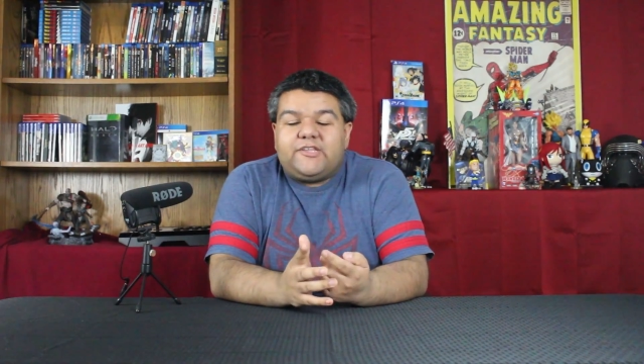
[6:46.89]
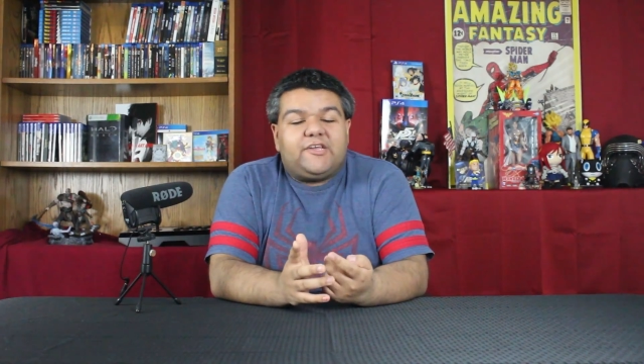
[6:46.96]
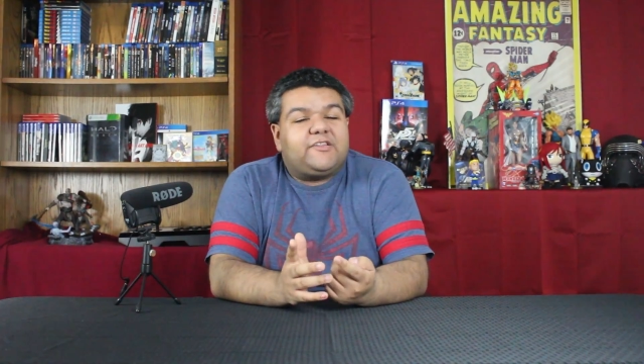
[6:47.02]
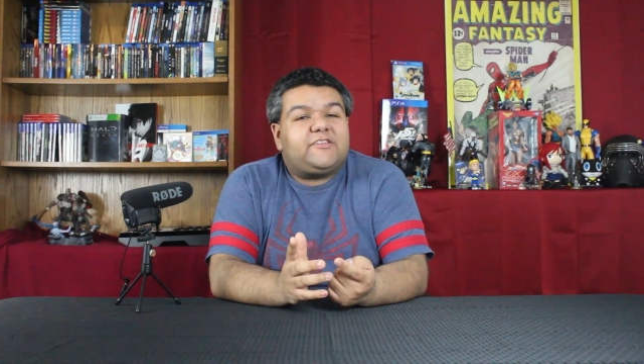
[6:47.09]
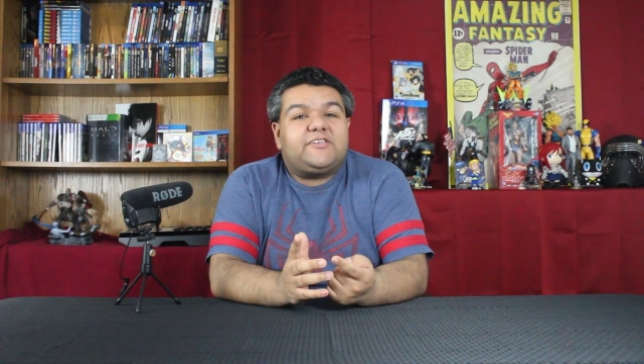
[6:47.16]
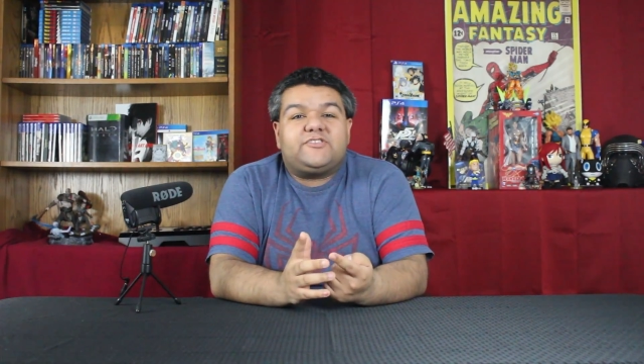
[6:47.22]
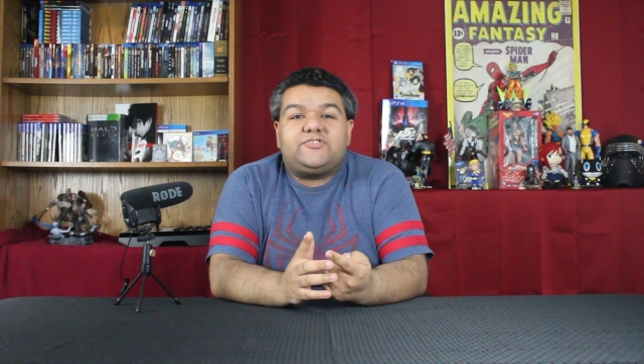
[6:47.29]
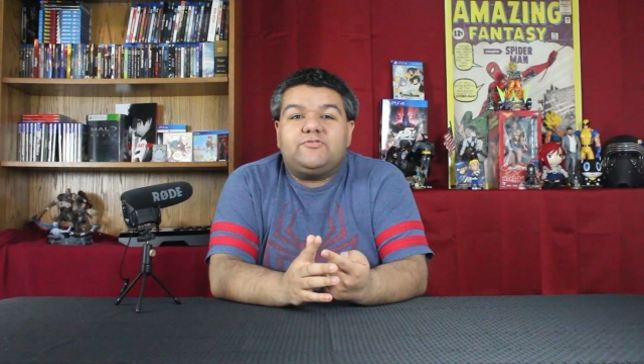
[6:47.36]

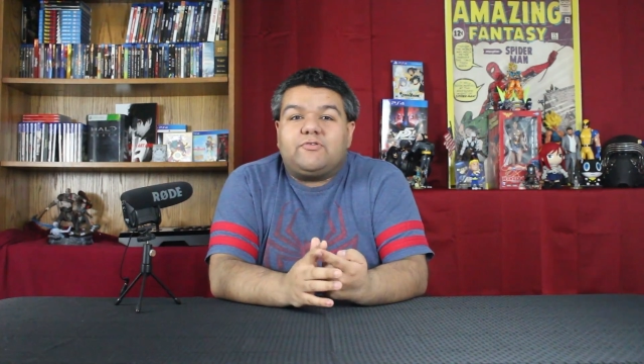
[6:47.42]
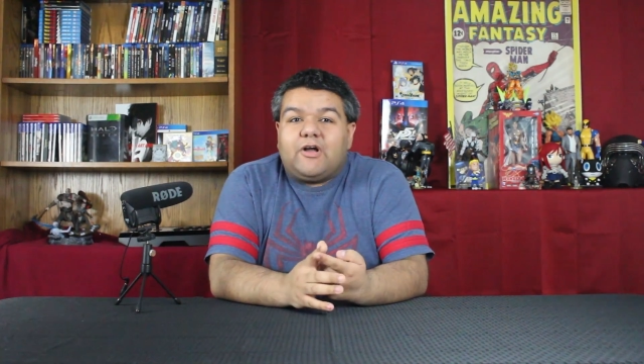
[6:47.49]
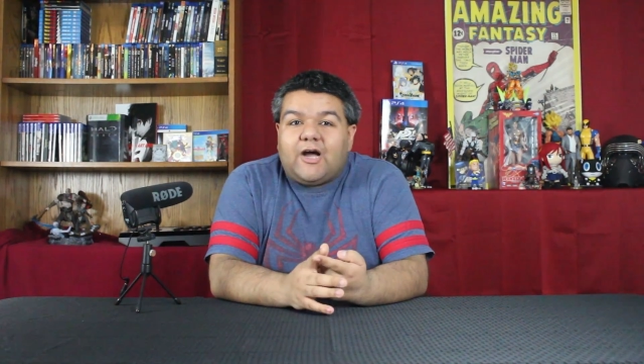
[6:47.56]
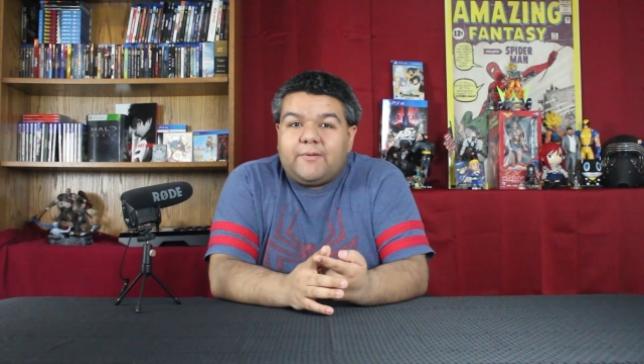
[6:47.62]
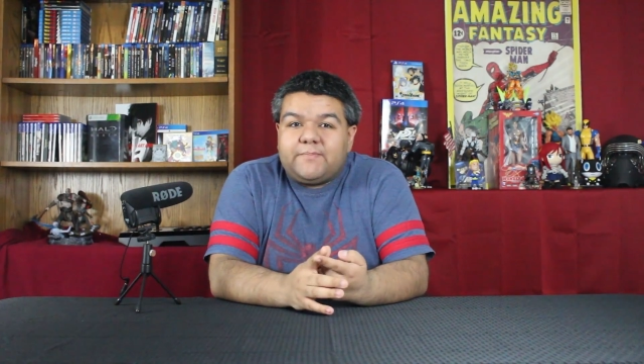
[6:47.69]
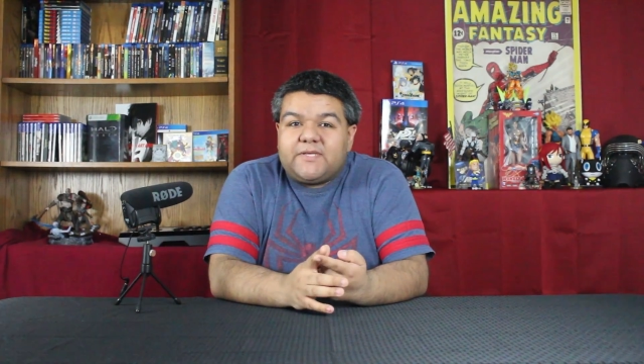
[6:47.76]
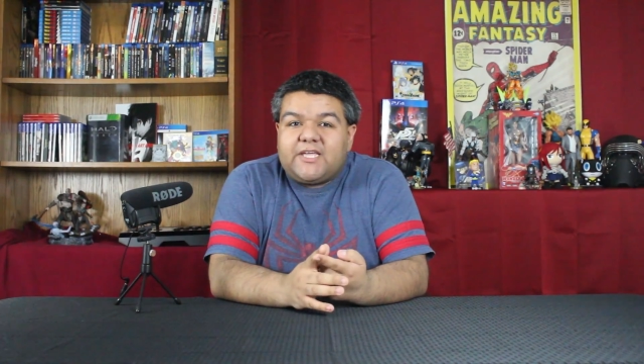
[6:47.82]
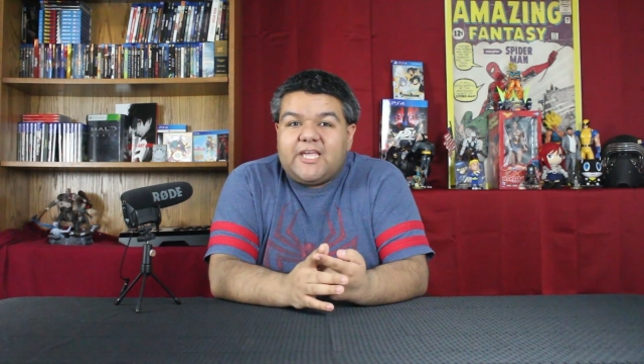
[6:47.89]
nothing too
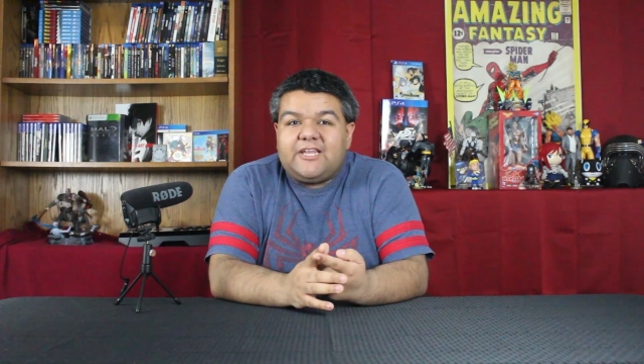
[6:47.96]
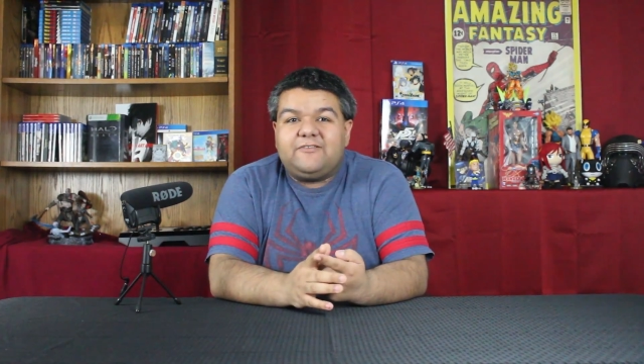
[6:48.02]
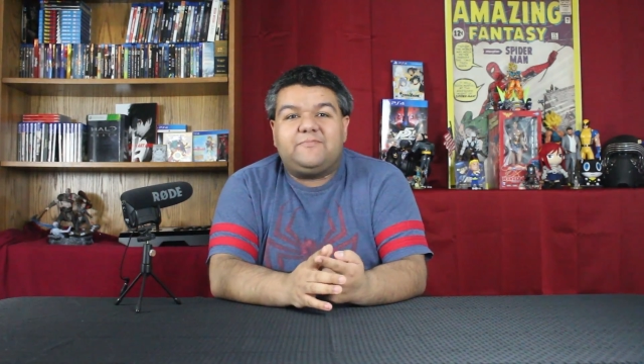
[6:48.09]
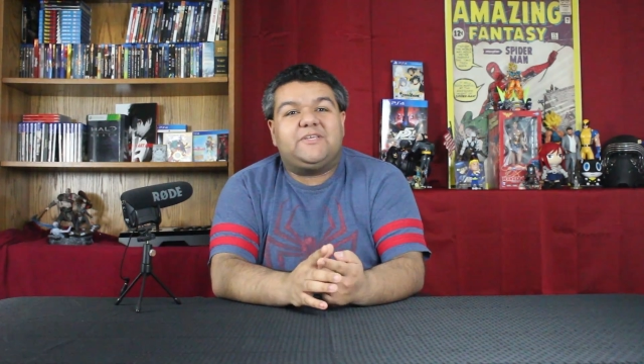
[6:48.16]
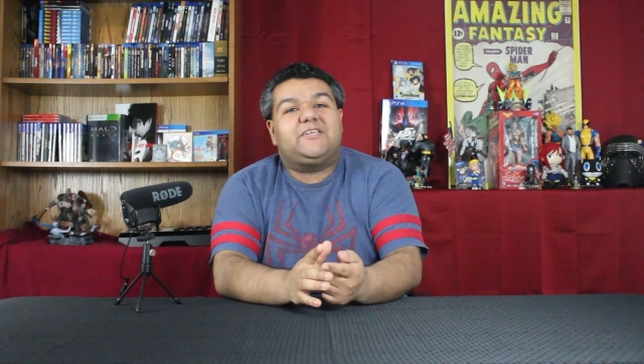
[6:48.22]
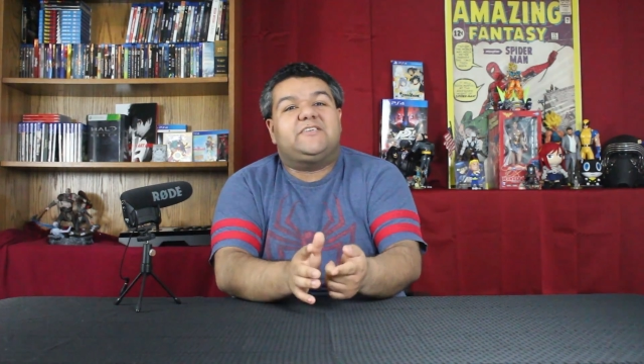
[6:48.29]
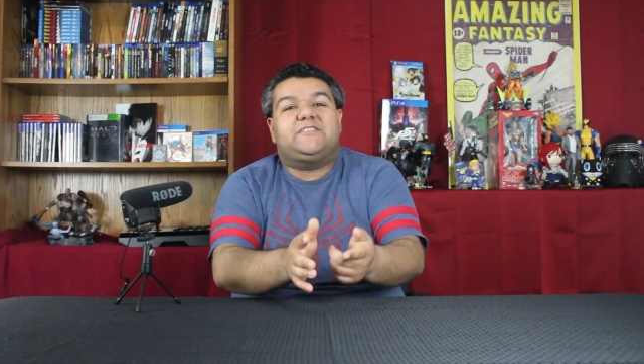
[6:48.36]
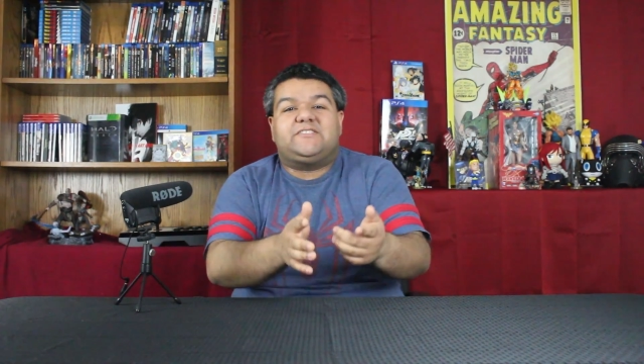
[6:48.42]
complicated
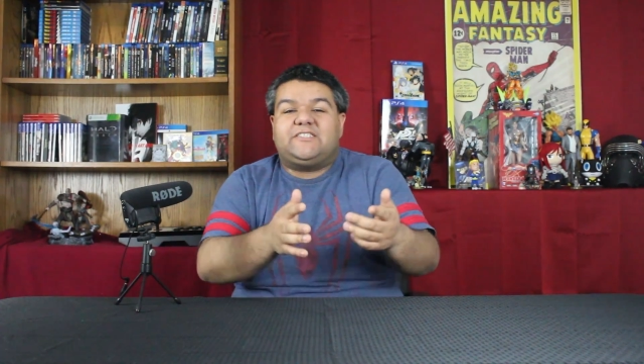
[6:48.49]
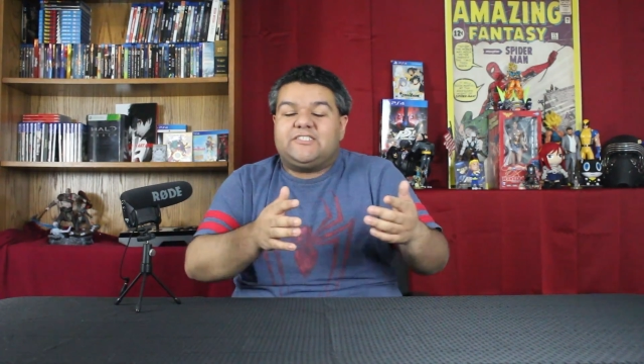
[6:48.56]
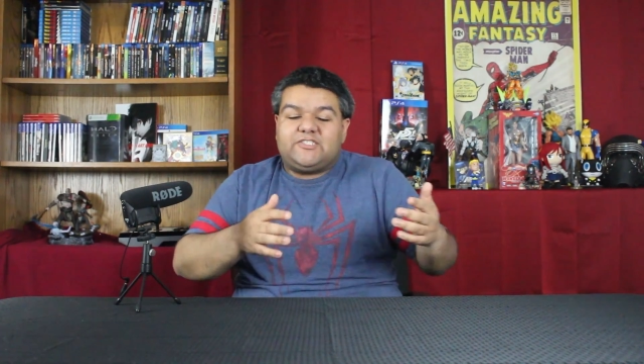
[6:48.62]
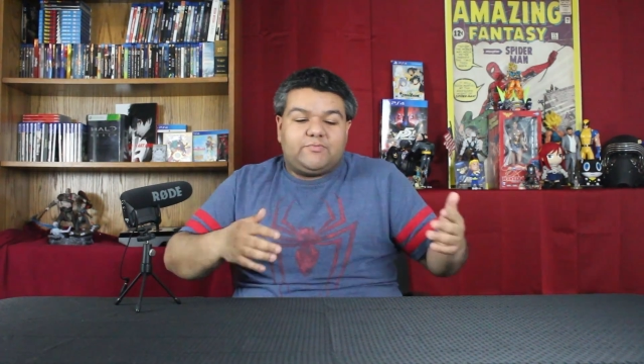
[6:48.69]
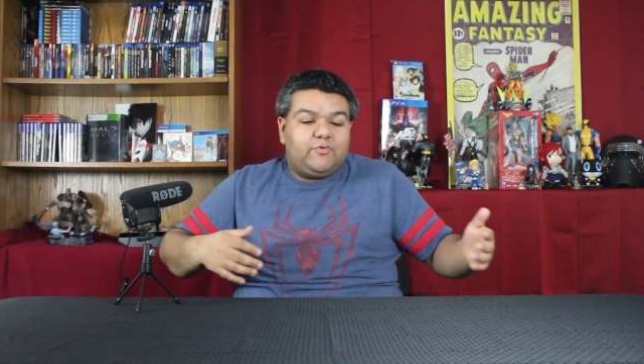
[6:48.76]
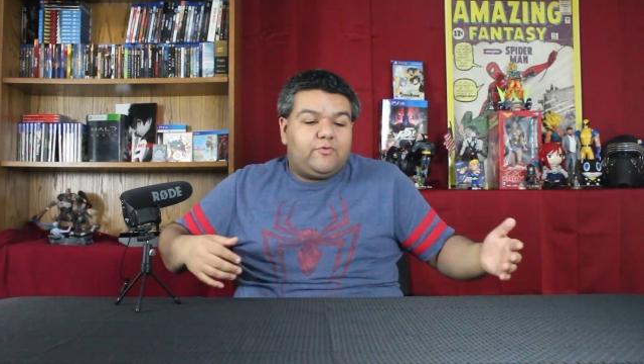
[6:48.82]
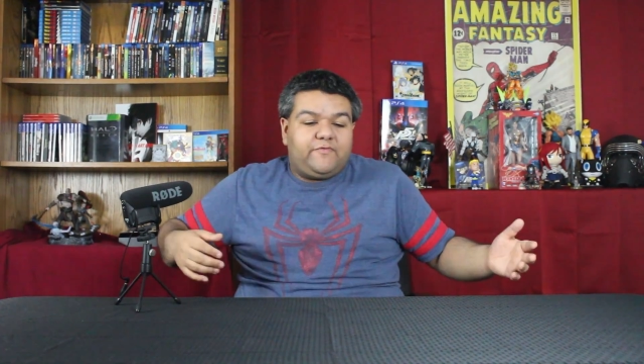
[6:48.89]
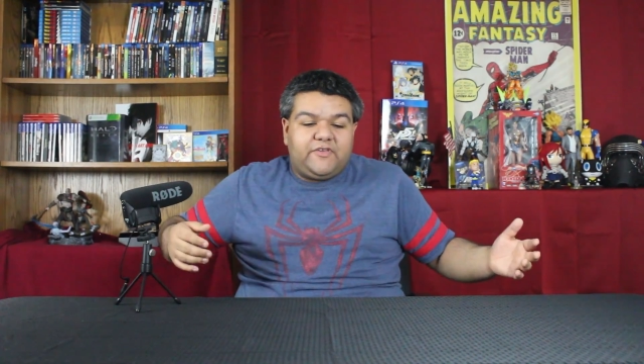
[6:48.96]
because
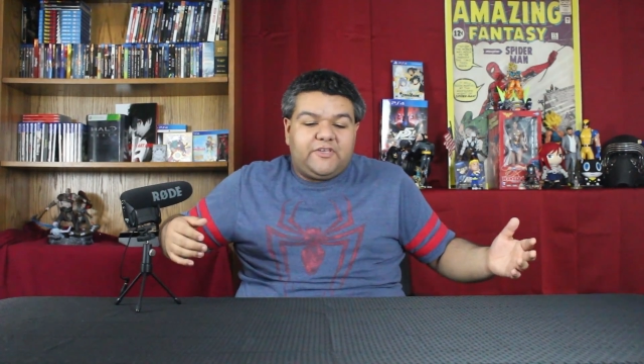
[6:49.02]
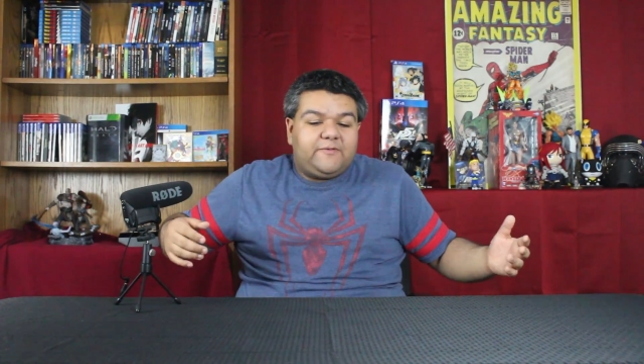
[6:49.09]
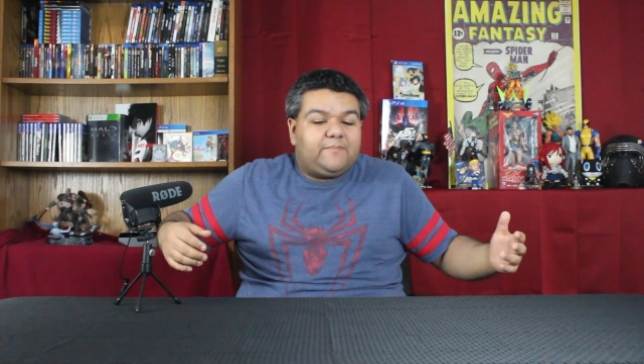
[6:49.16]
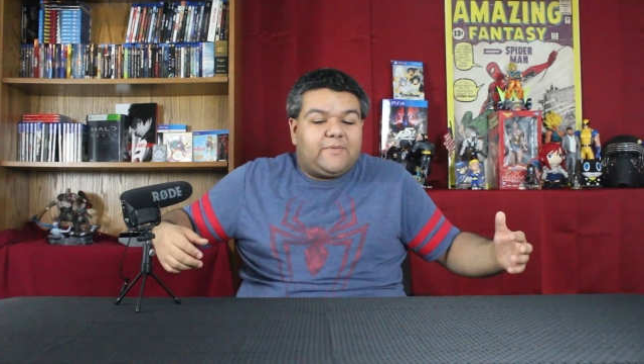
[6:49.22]
this movie